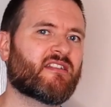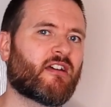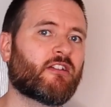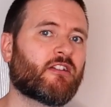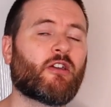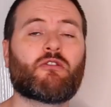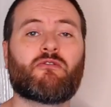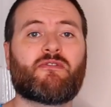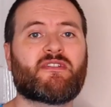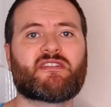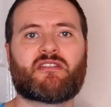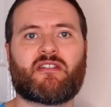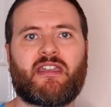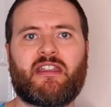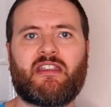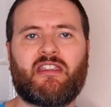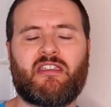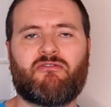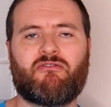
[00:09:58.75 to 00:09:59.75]
I know there isn't
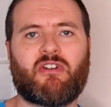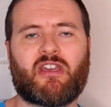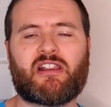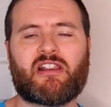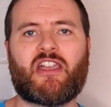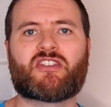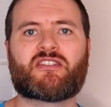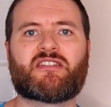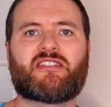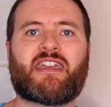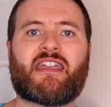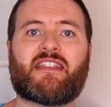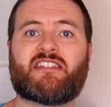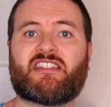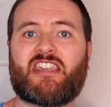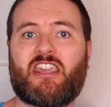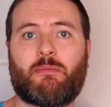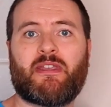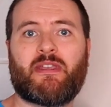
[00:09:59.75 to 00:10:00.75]
any regulations against
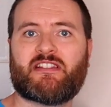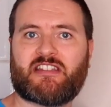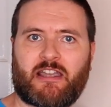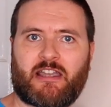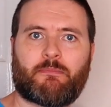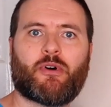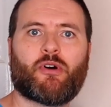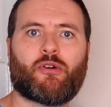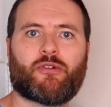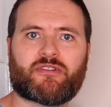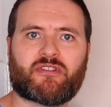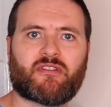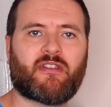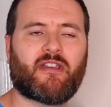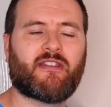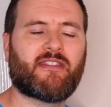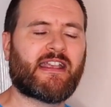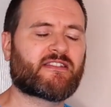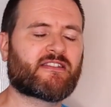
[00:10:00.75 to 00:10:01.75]
keeping tadpoles
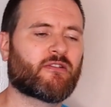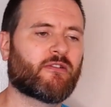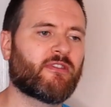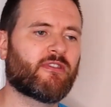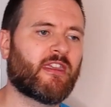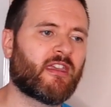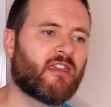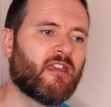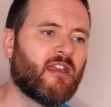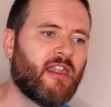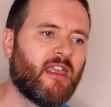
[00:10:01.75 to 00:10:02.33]
and that sort of thing,